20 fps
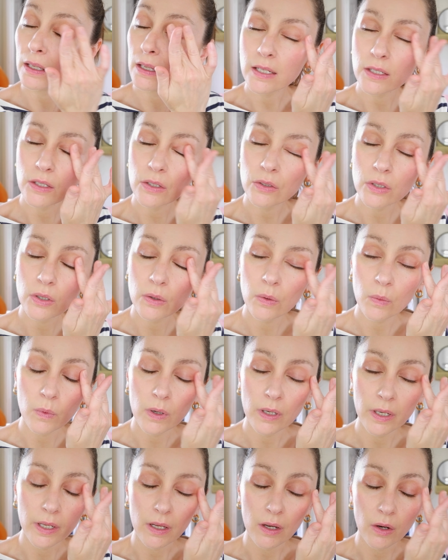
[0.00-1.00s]
Like, you don't
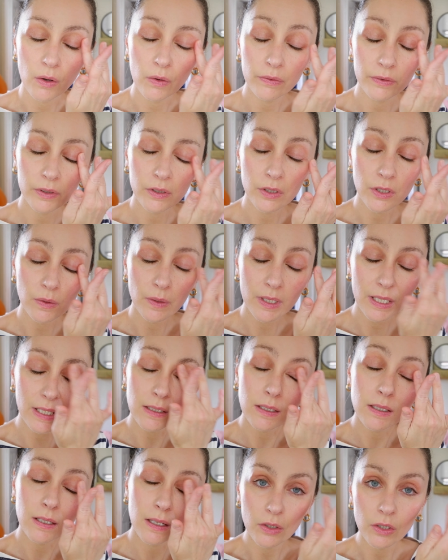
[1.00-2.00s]
want to overdo
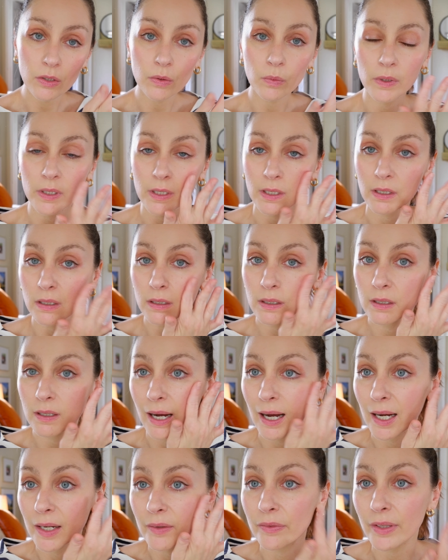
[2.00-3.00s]
it, you just want to
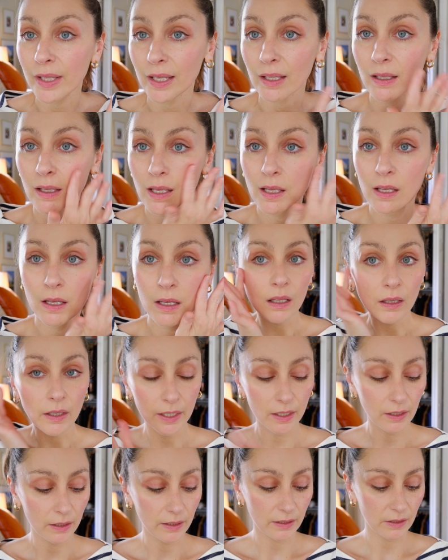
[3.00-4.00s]
have like the
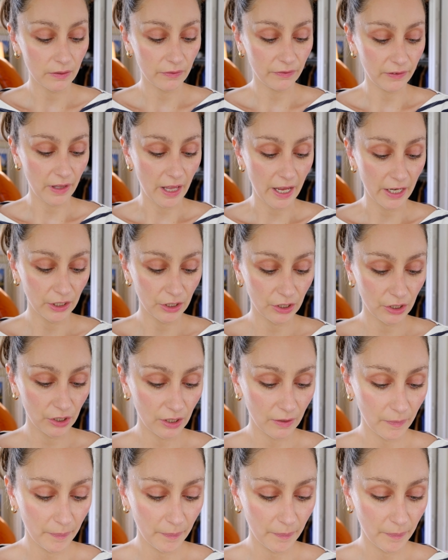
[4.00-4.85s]
littlest flush.